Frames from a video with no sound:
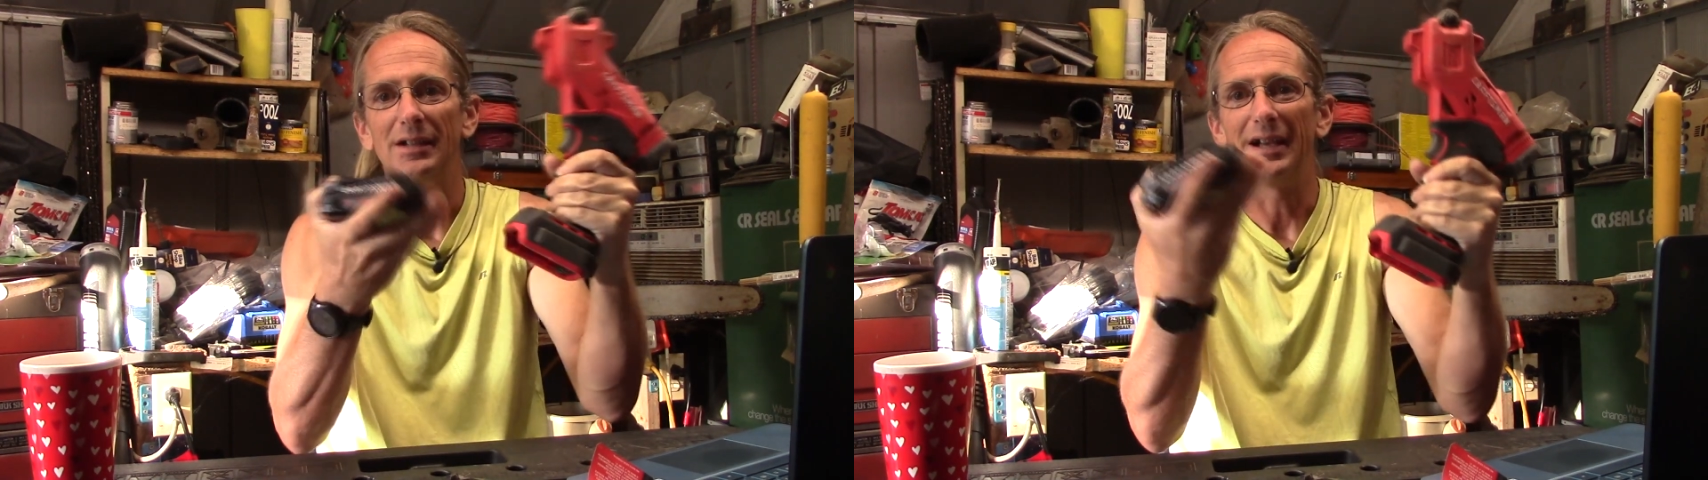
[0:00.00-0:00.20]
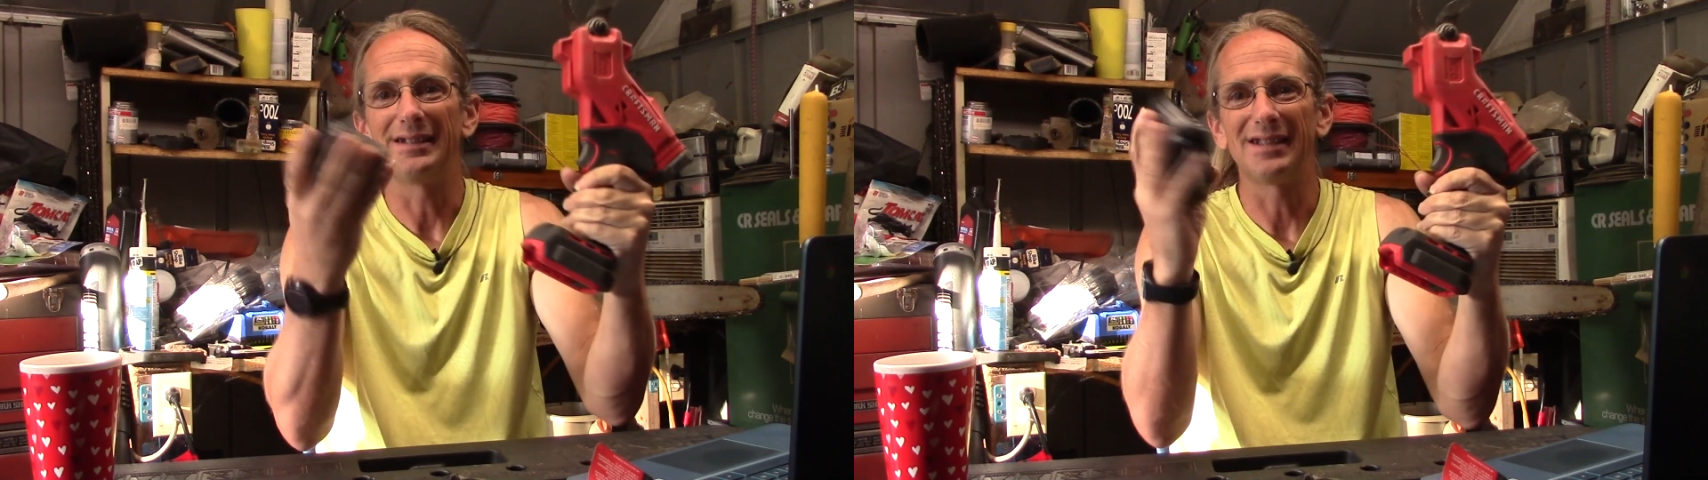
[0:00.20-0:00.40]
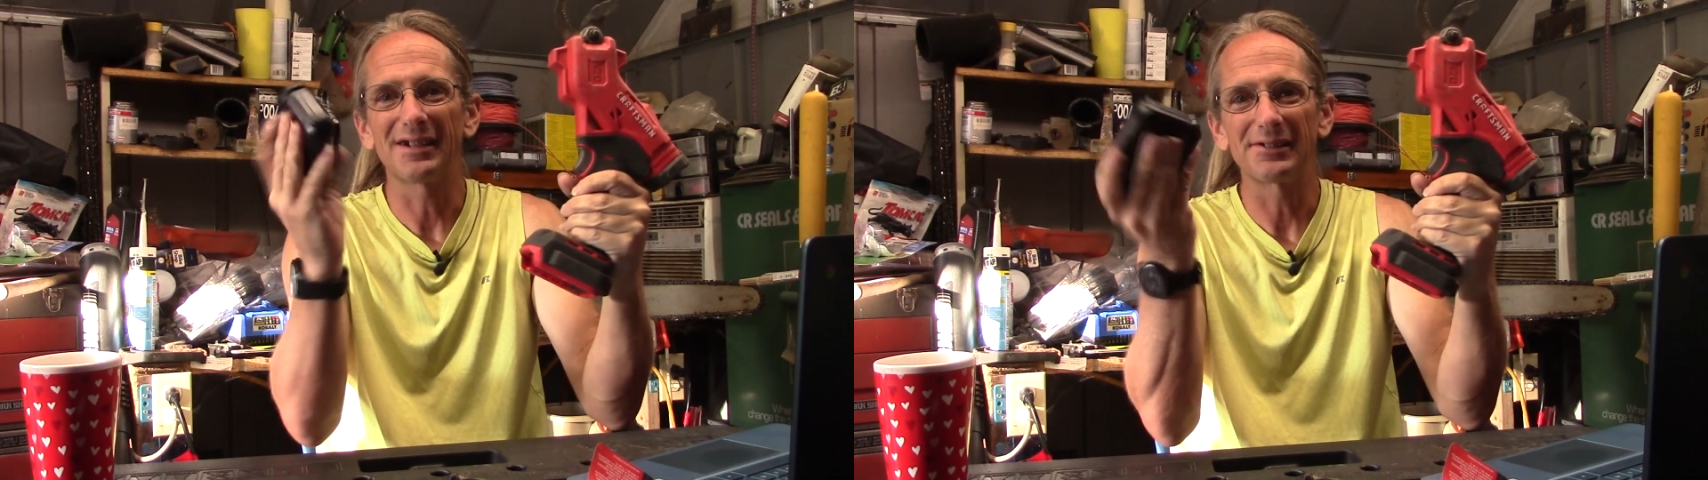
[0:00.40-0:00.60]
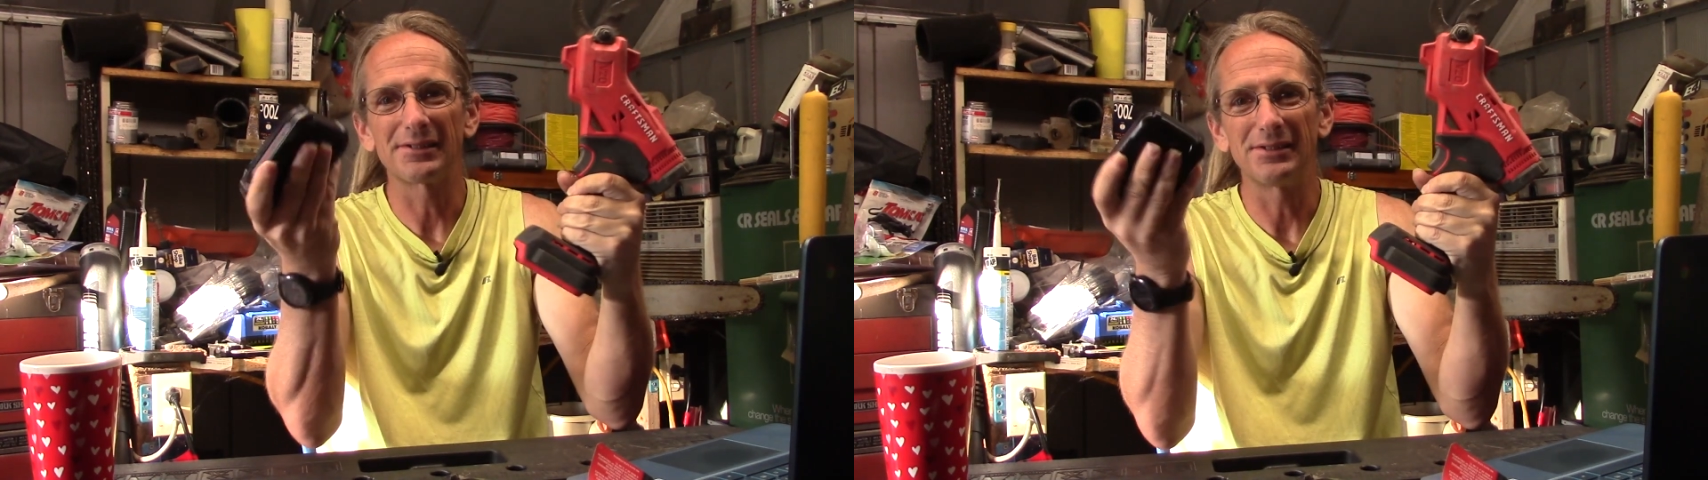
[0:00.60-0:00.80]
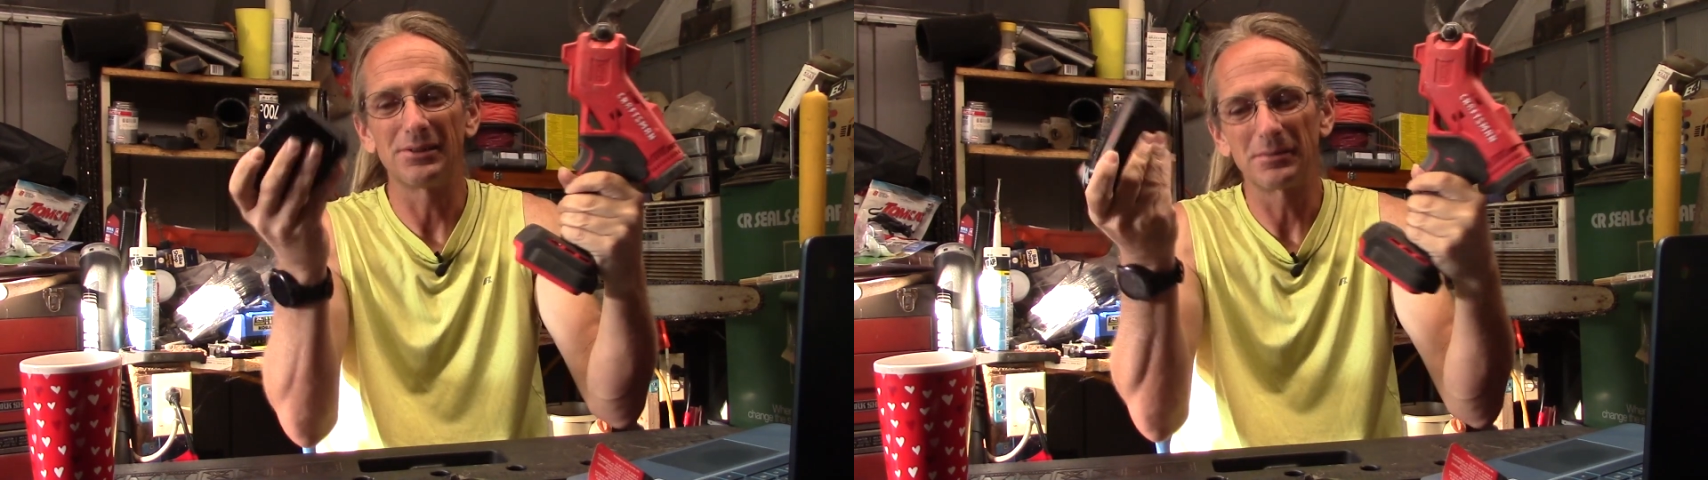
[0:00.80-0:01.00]
I
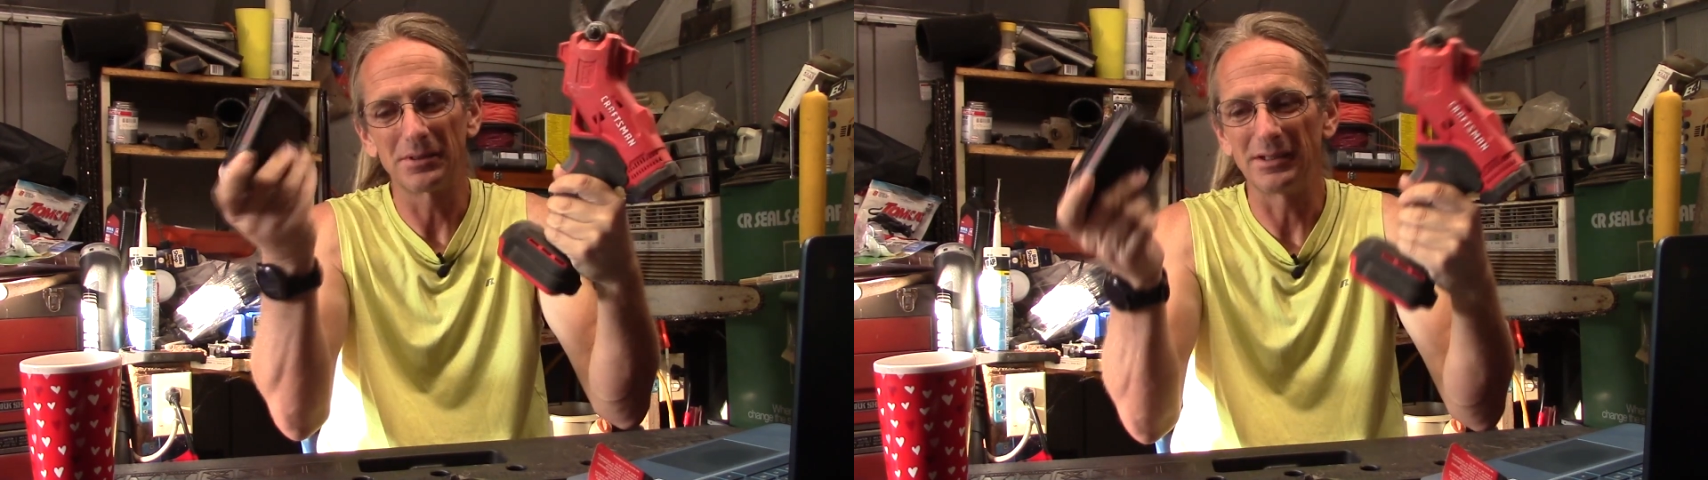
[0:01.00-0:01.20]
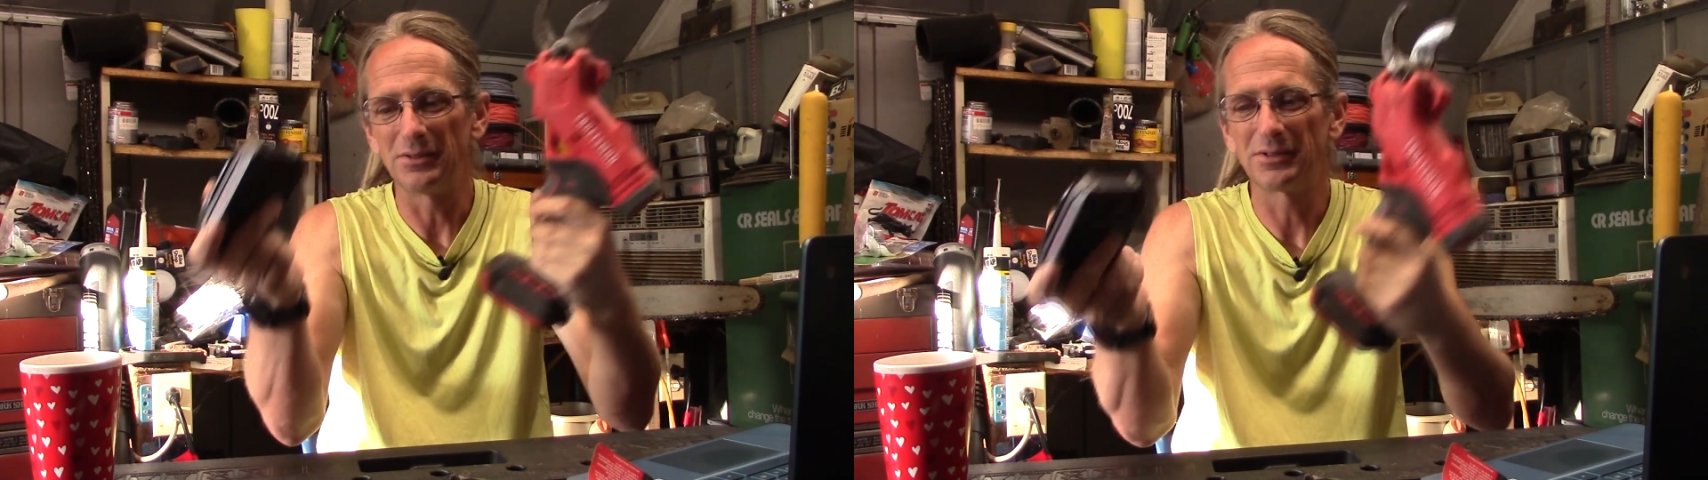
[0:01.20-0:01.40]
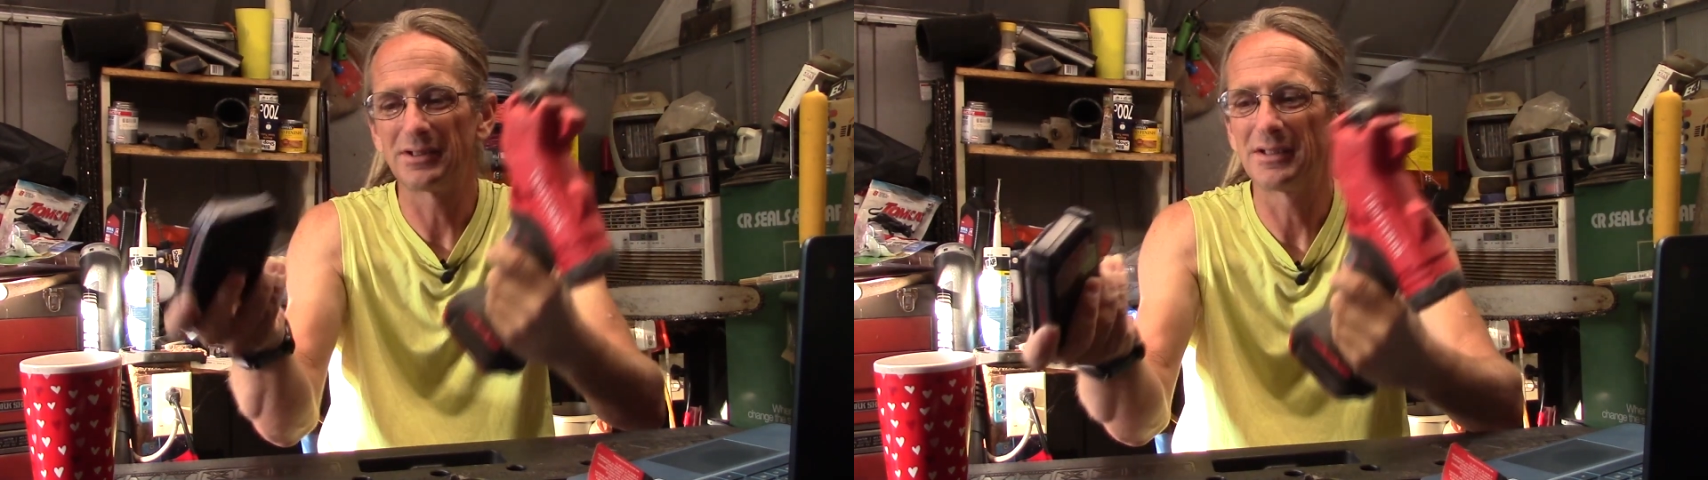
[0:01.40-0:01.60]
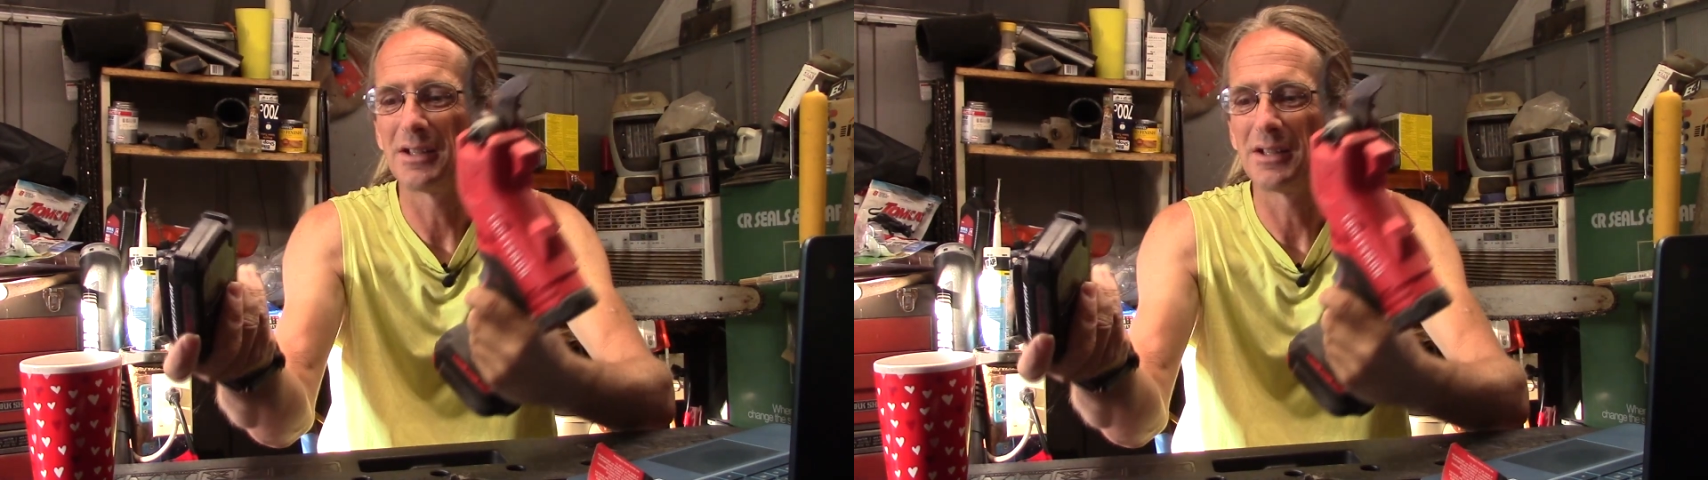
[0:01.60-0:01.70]
technically don't really use in it.